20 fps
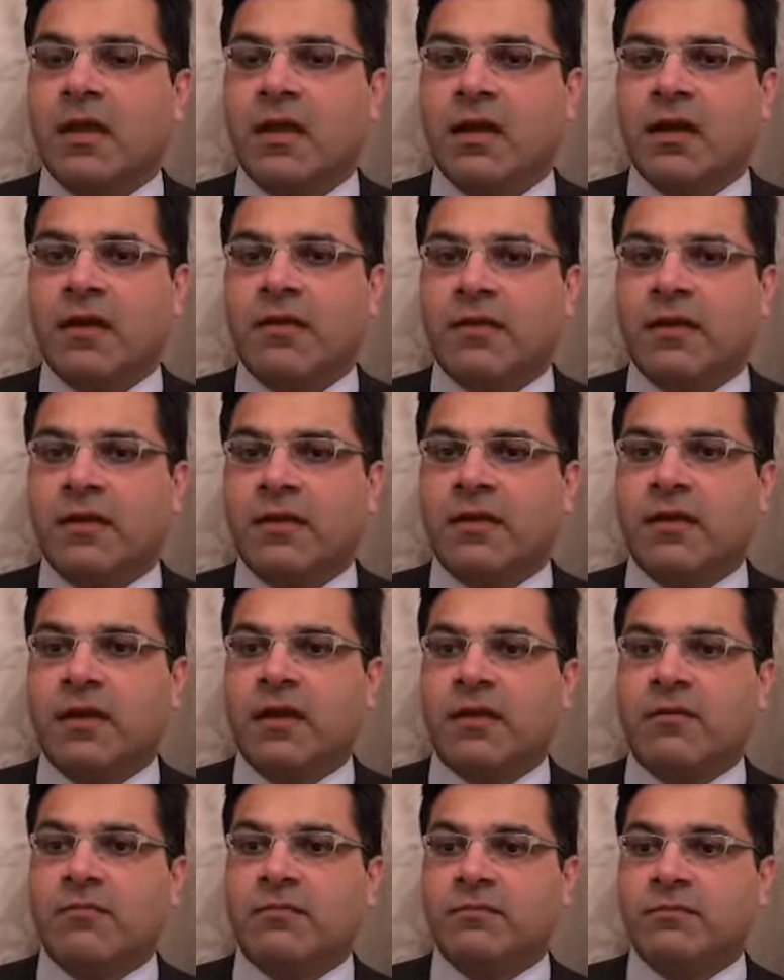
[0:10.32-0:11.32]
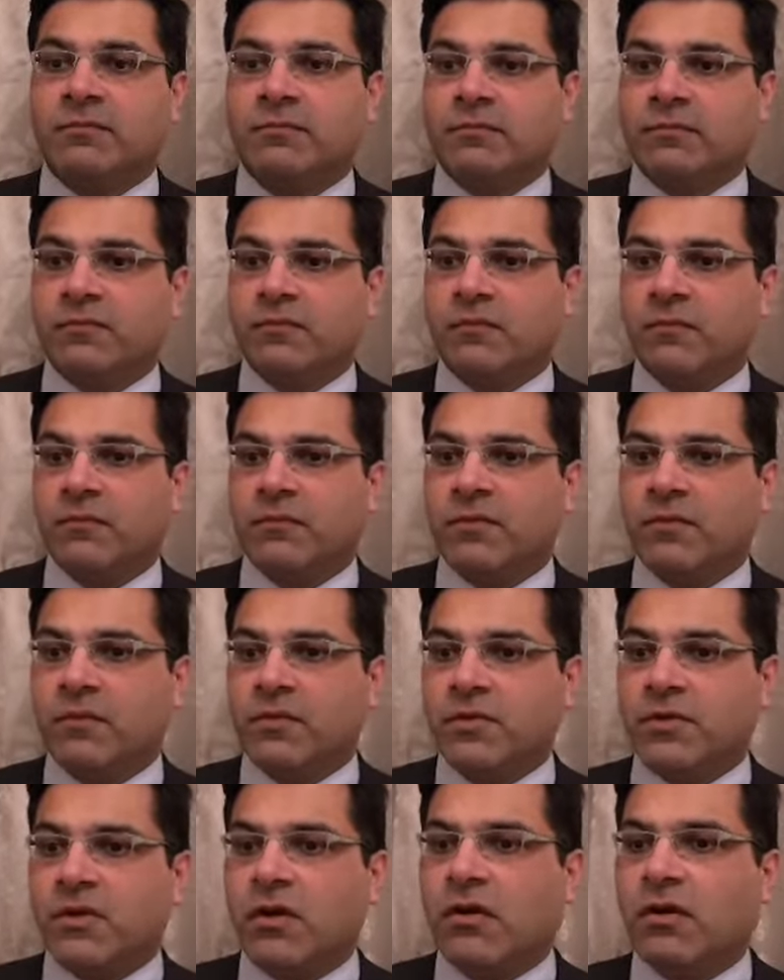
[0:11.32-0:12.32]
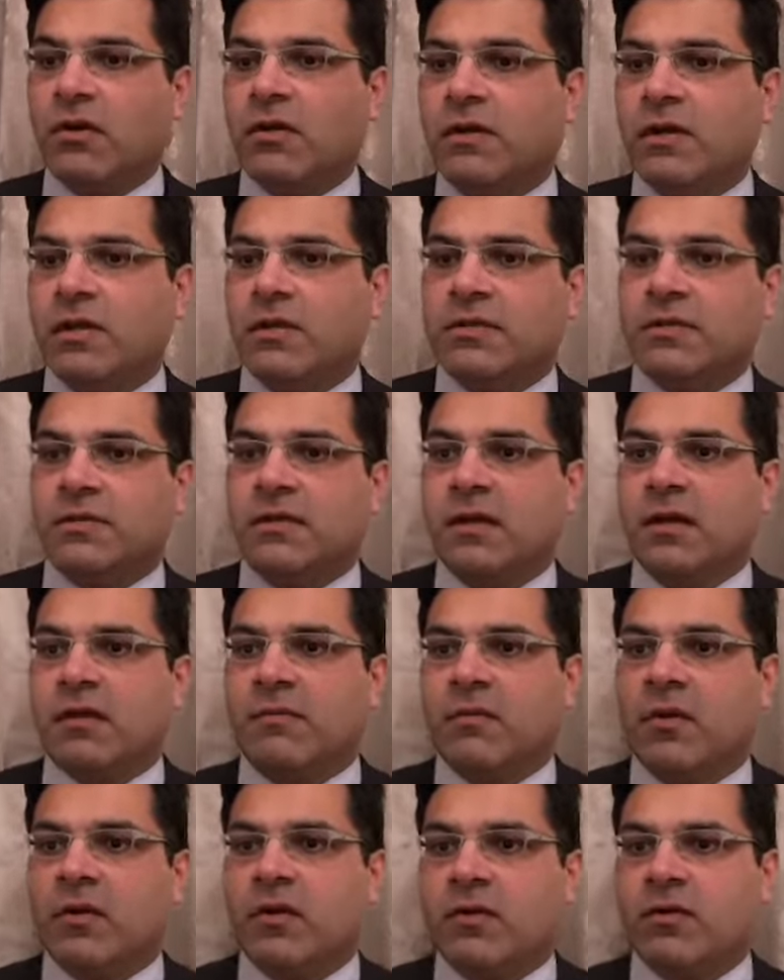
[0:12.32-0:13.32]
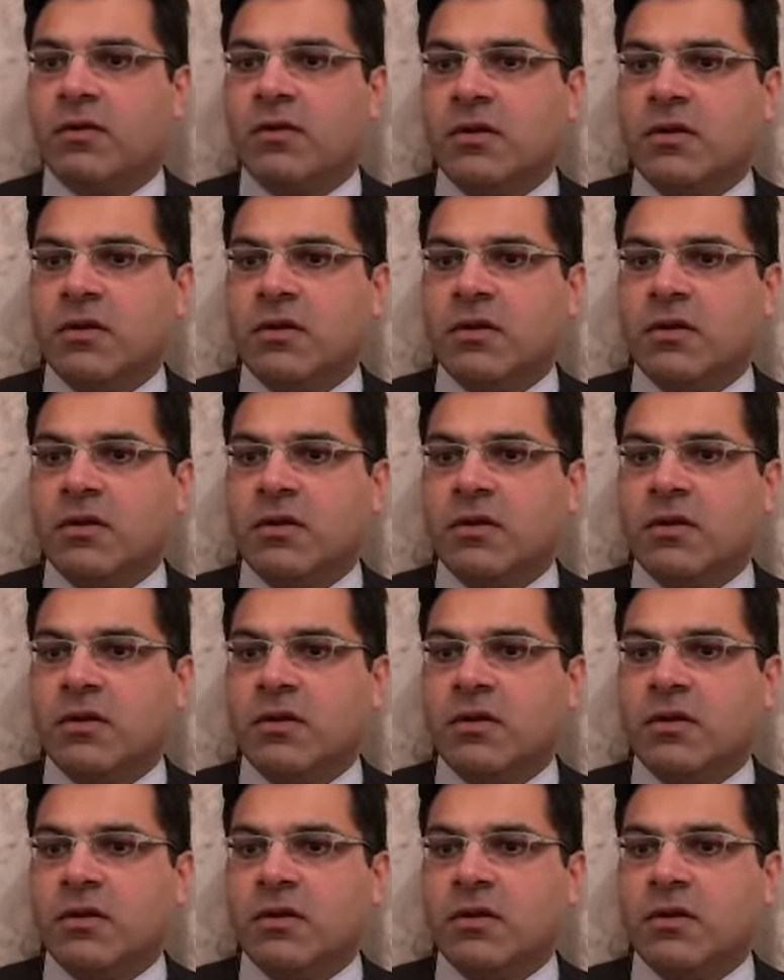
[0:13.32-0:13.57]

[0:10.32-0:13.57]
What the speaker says: I think Scotland has got